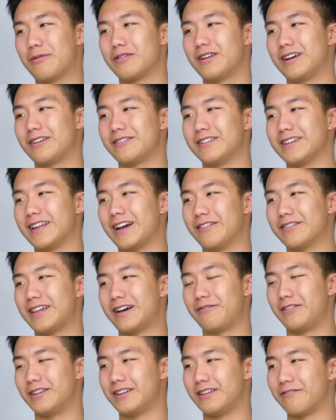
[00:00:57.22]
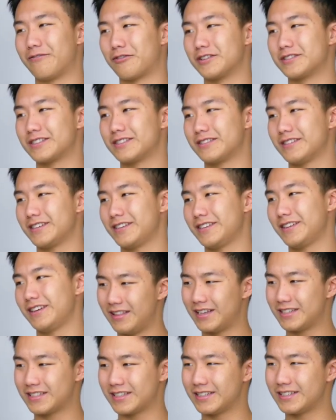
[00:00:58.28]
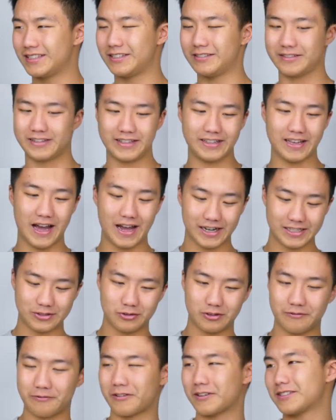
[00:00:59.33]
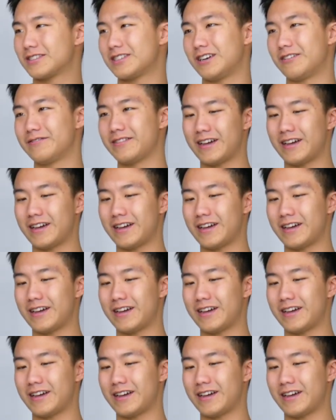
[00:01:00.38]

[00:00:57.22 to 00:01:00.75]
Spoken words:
we're not going to count that one unfortunately. Let's get into the actual first solve